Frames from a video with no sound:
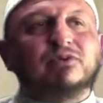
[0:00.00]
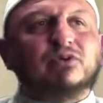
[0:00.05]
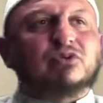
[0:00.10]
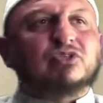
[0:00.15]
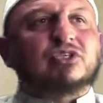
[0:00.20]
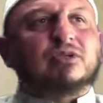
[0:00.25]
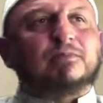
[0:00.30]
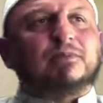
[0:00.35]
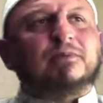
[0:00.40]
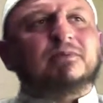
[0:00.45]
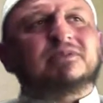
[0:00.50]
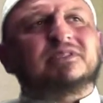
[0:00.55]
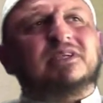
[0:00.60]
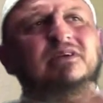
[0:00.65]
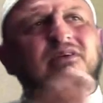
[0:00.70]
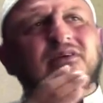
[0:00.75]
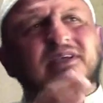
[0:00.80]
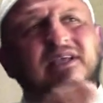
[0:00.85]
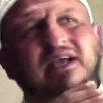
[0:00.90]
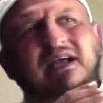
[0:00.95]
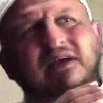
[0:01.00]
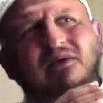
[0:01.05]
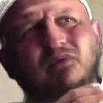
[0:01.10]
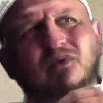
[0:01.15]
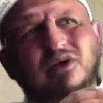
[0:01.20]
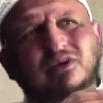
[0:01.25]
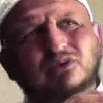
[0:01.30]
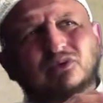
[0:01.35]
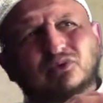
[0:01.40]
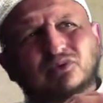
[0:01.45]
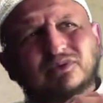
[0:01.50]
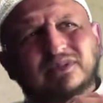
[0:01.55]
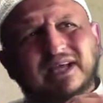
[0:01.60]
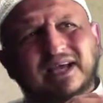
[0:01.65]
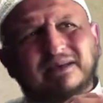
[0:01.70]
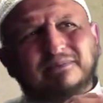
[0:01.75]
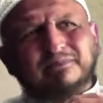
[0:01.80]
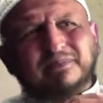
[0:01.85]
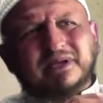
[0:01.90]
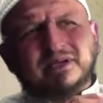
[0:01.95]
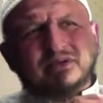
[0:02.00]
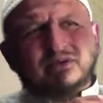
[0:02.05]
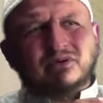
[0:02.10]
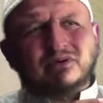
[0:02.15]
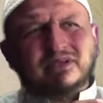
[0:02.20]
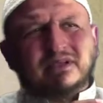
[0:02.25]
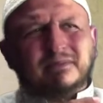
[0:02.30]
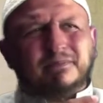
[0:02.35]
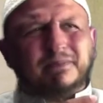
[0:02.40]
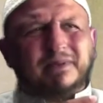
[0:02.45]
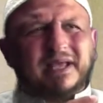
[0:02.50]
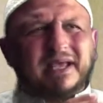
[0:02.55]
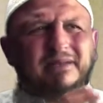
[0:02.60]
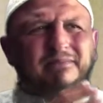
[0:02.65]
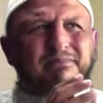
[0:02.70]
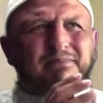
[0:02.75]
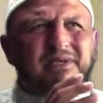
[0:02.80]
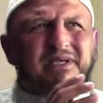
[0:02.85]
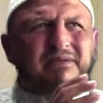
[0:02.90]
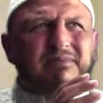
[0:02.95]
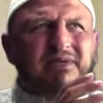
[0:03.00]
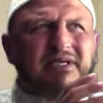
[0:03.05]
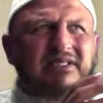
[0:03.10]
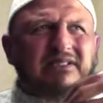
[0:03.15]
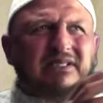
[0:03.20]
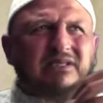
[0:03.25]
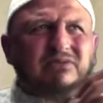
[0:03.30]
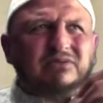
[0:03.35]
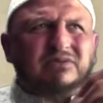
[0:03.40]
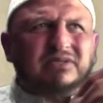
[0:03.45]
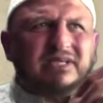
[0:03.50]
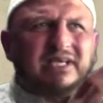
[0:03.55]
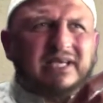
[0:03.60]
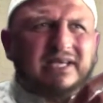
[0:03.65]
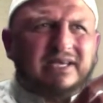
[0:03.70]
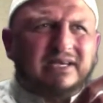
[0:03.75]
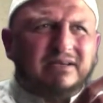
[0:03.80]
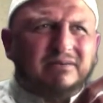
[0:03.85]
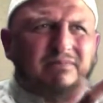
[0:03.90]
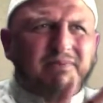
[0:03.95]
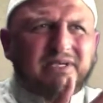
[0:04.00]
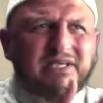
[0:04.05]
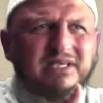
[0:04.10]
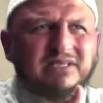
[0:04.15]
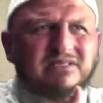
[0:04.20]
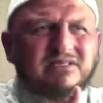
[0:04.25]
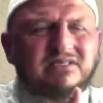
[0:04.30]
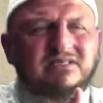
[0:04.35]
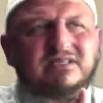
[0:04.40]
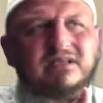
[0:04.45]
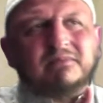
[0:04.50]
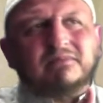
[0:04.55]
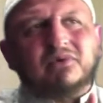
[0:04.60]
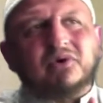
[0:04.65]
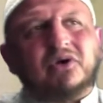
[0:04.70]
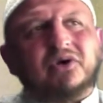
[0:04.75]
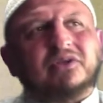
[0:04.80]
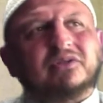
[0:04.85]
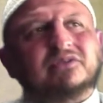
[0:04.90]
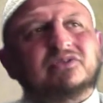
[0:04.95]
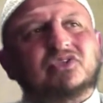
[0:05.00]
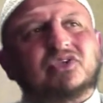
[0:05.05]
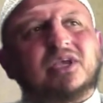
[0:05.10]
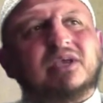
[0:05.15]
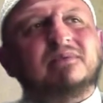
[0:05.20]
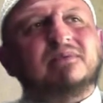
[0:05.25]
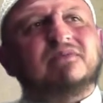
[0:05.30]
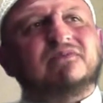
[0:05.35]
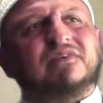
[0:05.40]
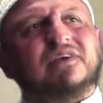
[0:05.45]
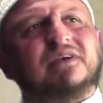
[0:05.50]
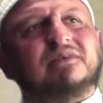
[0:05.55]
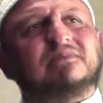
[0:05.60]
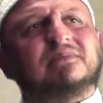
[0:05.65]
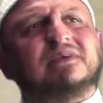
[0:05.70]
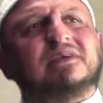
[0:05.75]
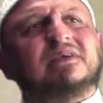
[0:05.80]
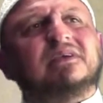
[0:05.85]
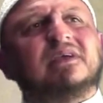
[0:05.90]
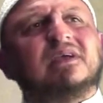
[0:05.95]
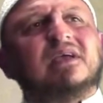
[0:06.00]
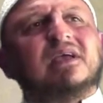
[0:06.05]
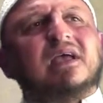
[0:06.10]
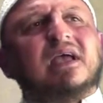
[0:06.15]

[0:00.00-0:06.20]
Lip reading: Usually people say, oh yeah, I want to do that, but oh yeah, plan B because I couldn't get it, because some hurdles came in front of me,